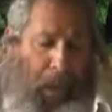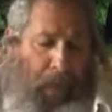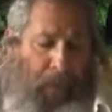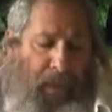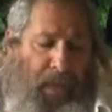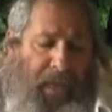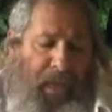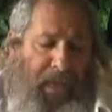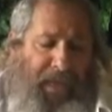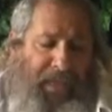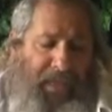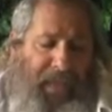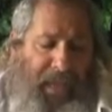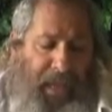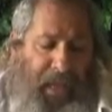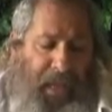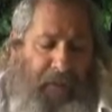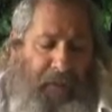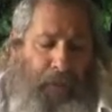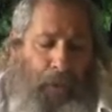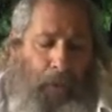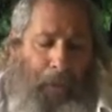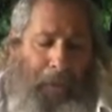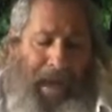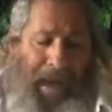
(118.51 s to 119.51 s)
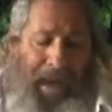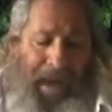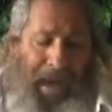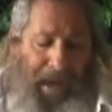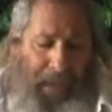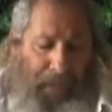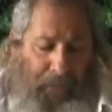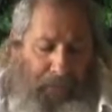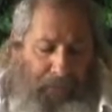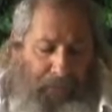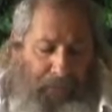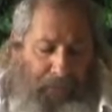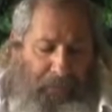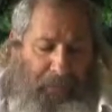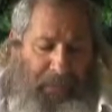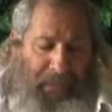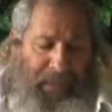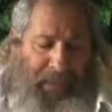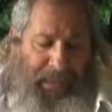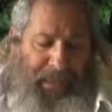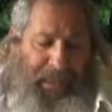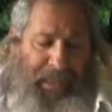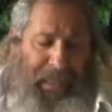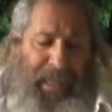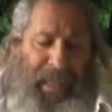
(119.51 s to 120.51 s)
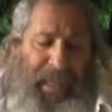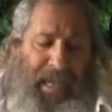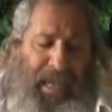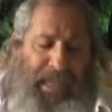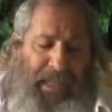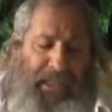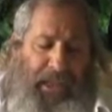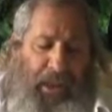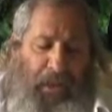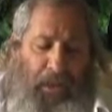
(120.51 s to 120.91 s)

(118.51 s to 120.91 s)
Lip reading: This evil man is